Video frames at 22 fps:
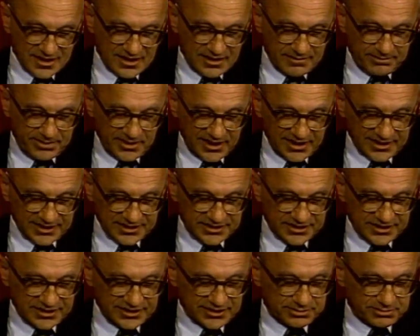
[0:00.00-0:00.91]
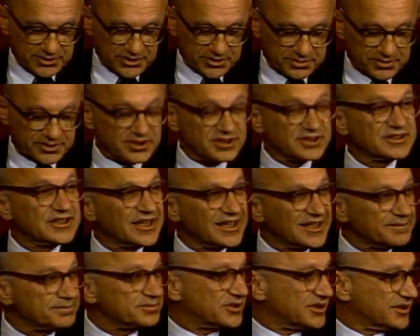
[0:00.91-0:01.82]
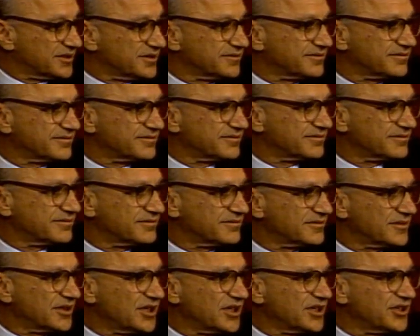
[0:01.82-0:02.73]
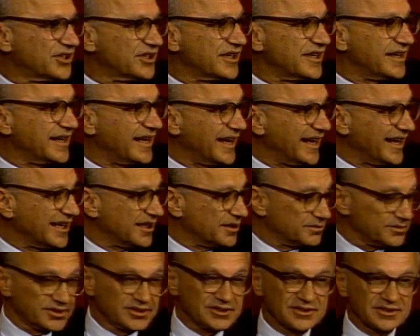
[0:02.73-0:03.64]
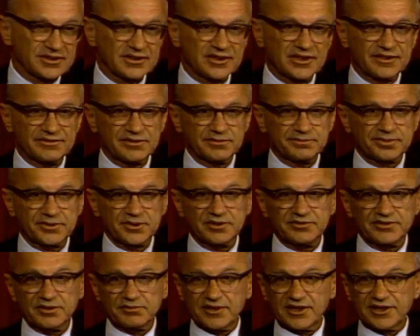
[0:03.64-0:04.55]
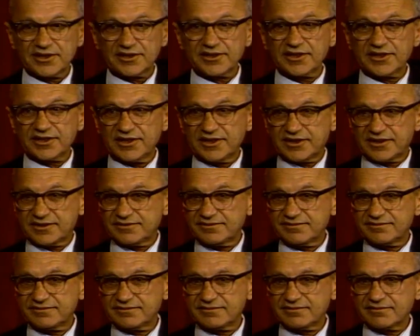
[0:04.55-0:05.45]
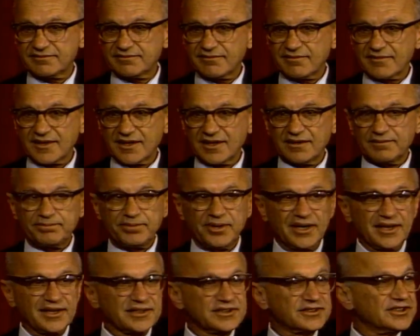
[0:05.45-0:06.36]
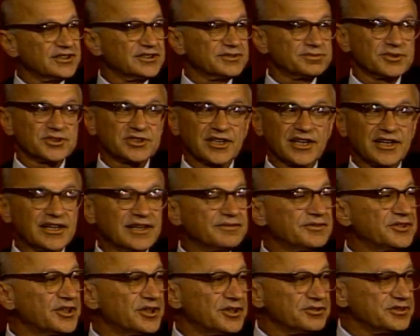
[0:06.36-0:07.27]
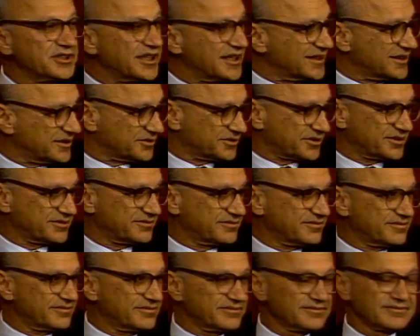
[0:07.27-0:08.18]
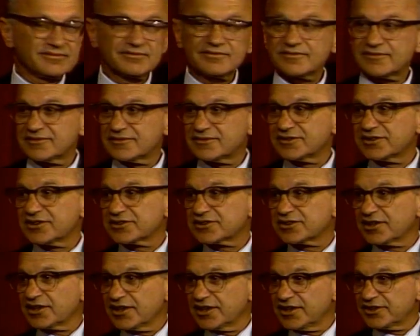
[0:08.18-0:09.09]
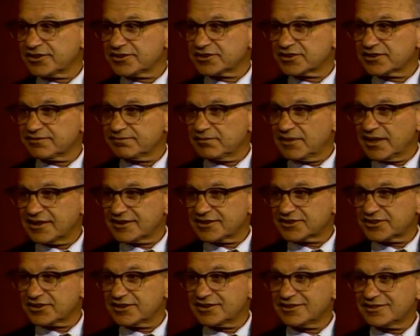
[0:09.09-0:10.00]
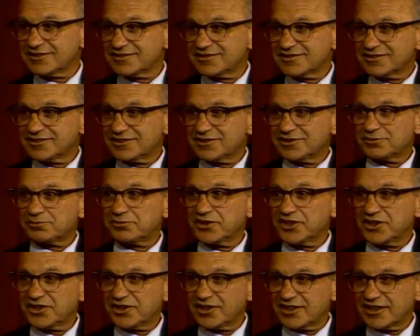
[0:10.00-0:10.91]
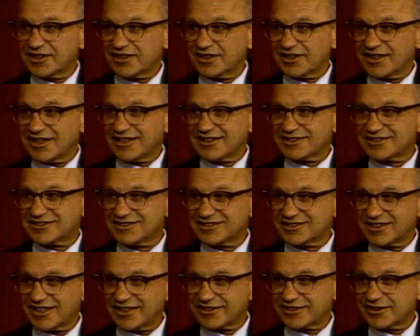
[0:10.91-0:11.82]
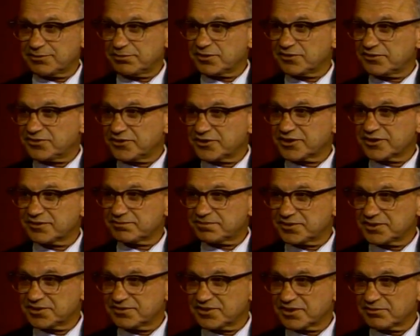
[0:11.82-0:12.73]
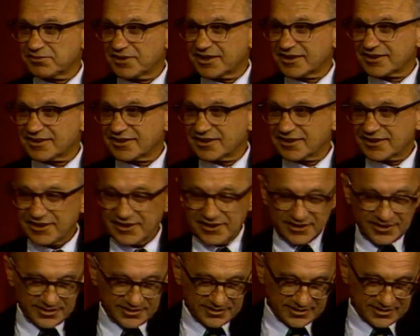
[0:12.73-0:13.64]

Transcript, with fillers: Policies which were adopted in the name of improving medical care. Policies which I have no doubt that the leaders of medicine regarded as desirable for improving medical care,